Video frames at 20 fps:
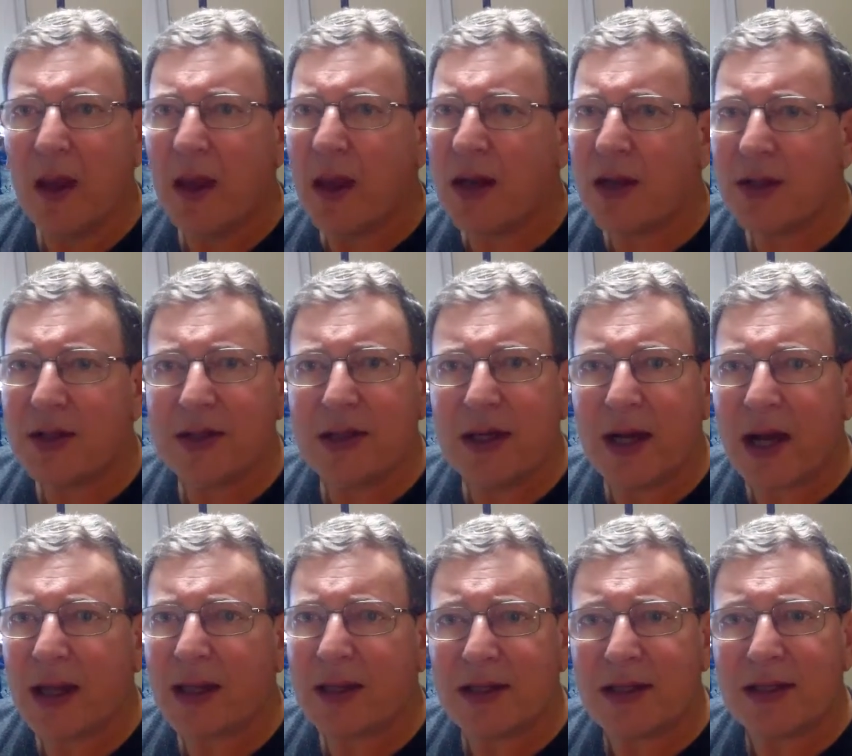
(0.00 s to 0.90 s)
and it's
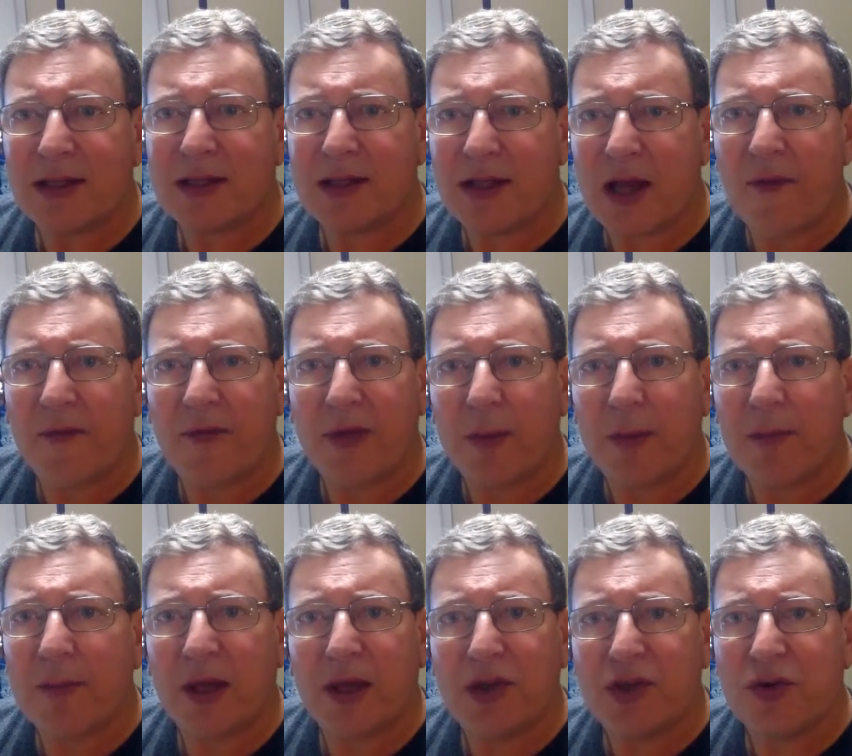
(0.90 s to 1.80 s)
not the stuff that
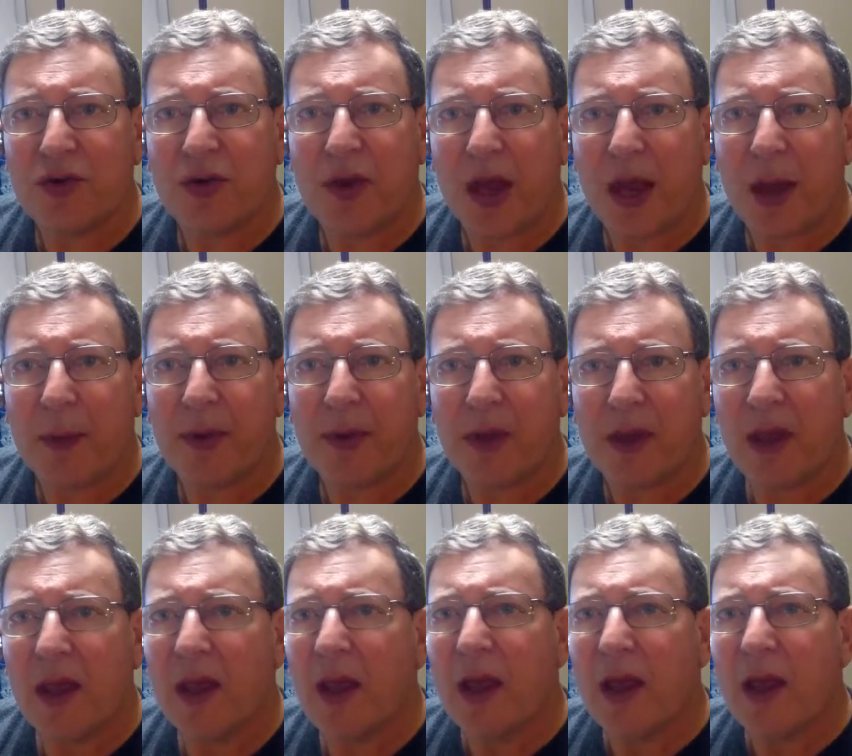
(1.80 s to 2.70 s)
makes you
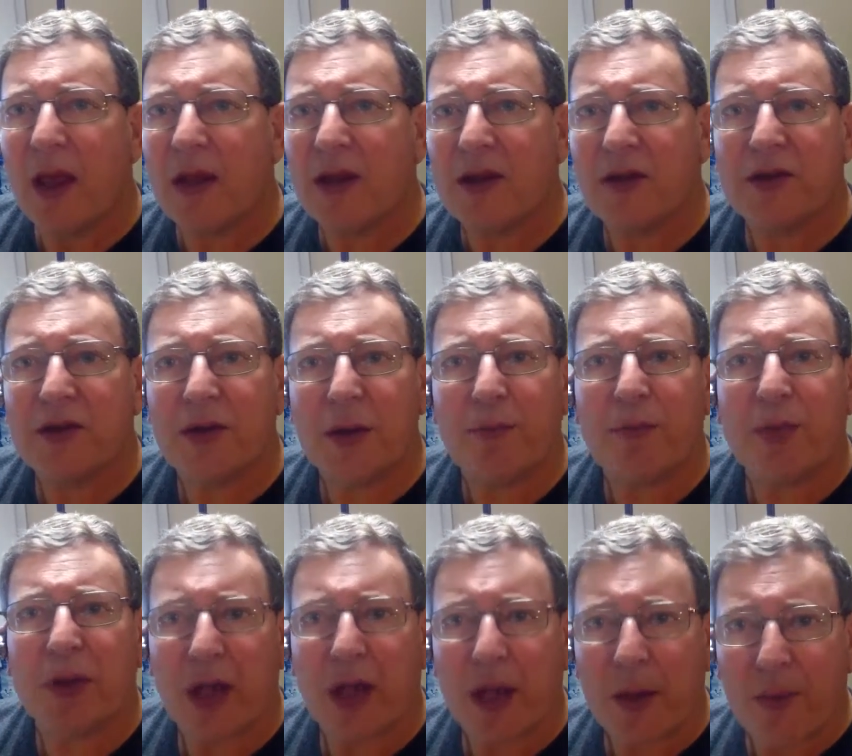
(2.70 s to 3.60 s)
happy. It is the
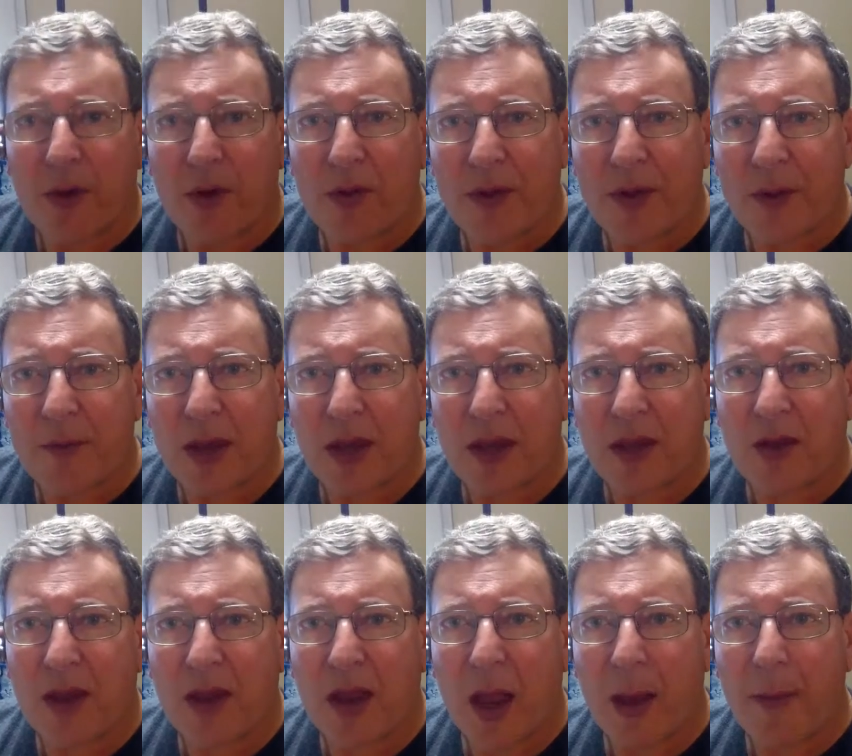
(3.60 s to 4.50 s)
people that make
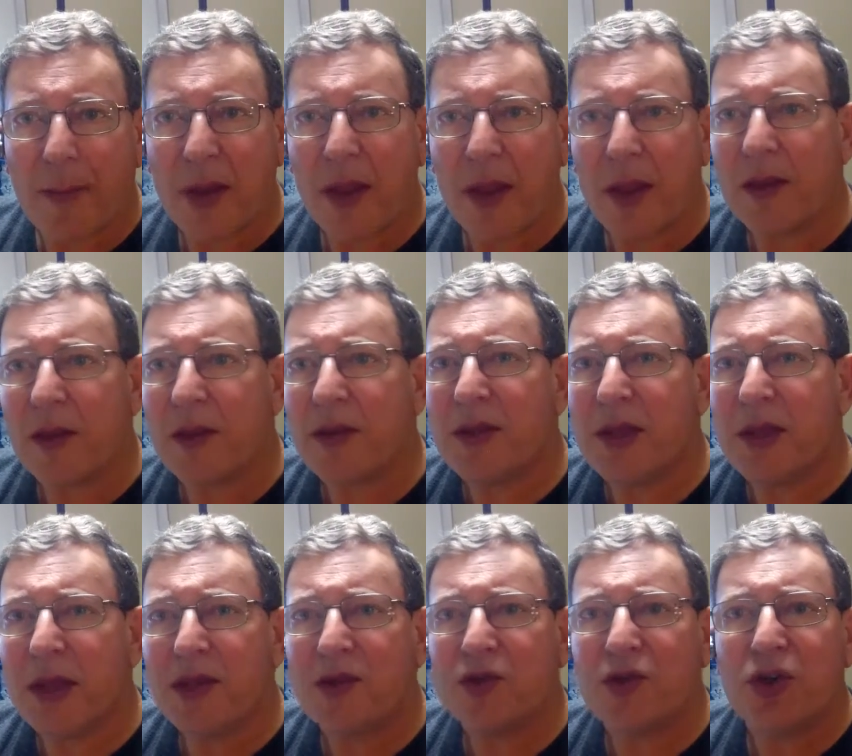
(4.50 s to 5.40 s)
you happy and the
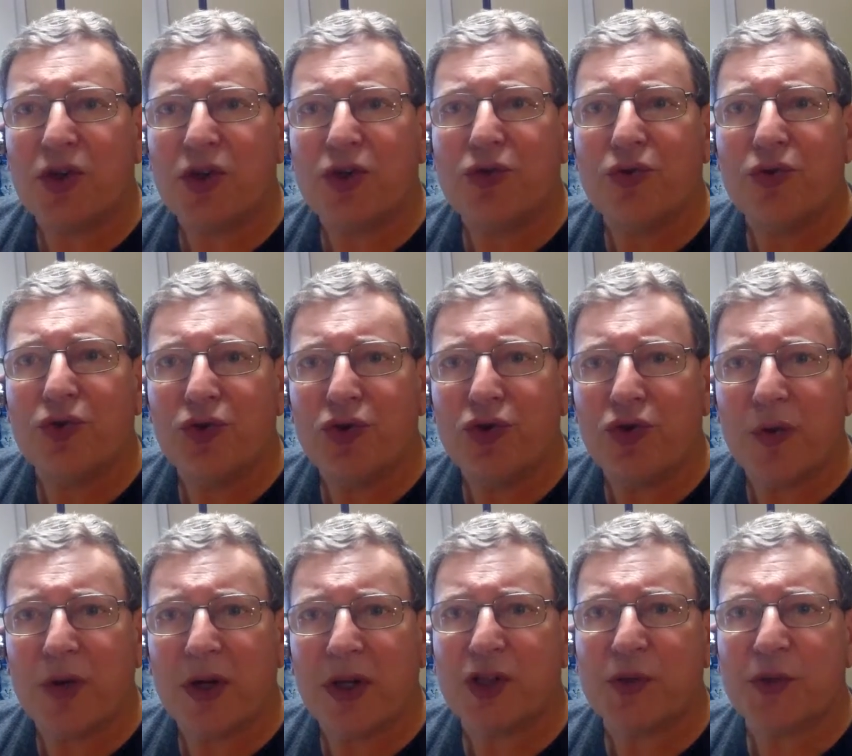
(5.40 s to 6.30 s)
things that you
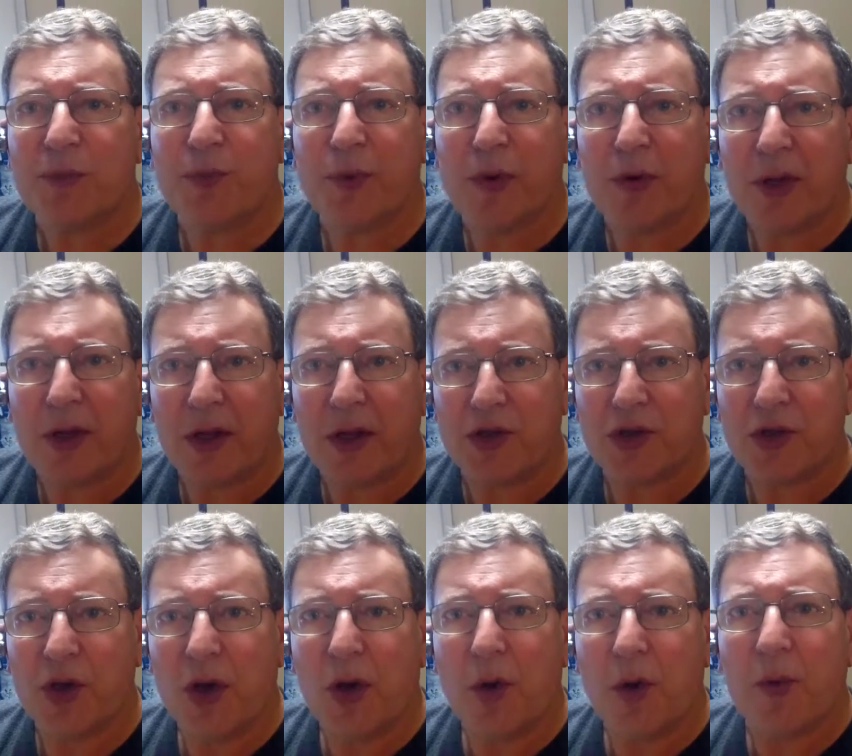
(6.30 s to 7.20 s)
do and
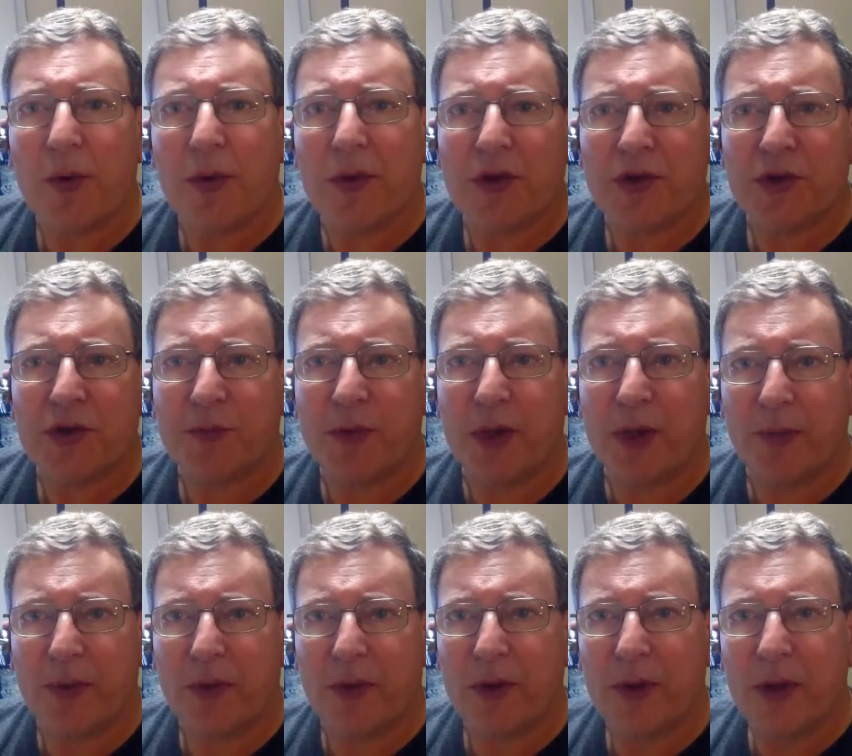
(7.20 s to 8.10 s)
experience with those
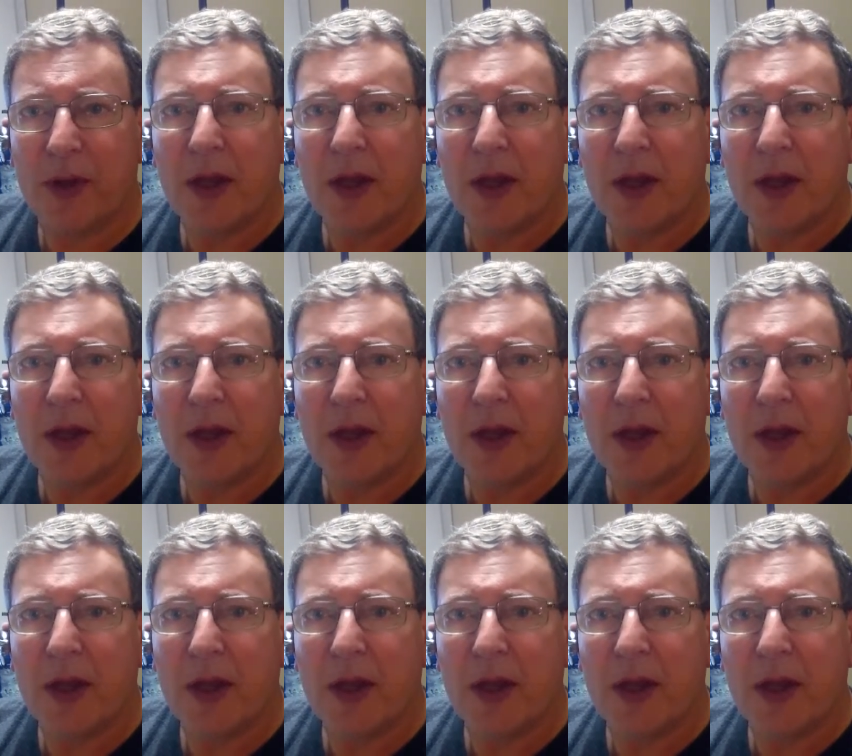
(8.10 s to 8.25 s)
people.